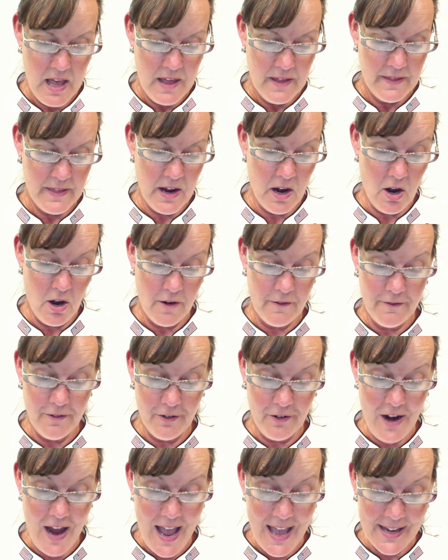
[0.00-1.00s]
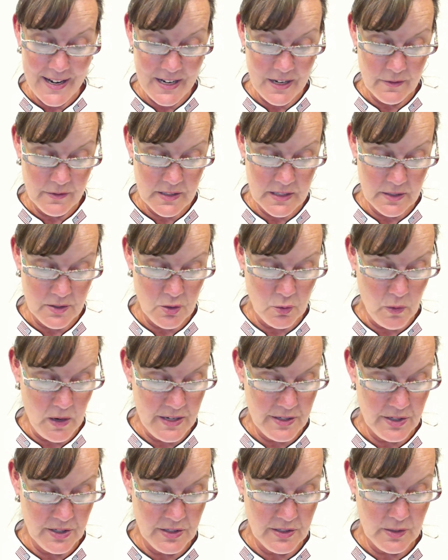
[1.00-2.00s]
there are a variety of
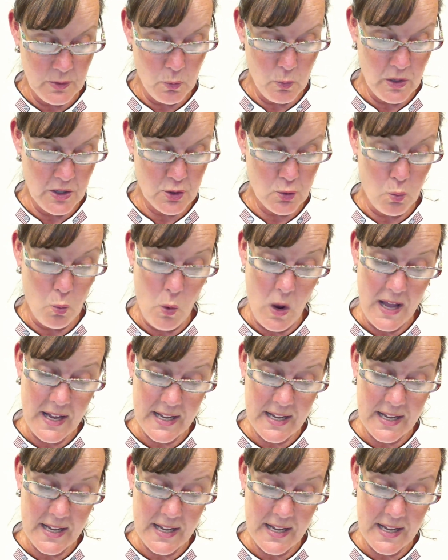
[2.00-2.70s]
situations in which one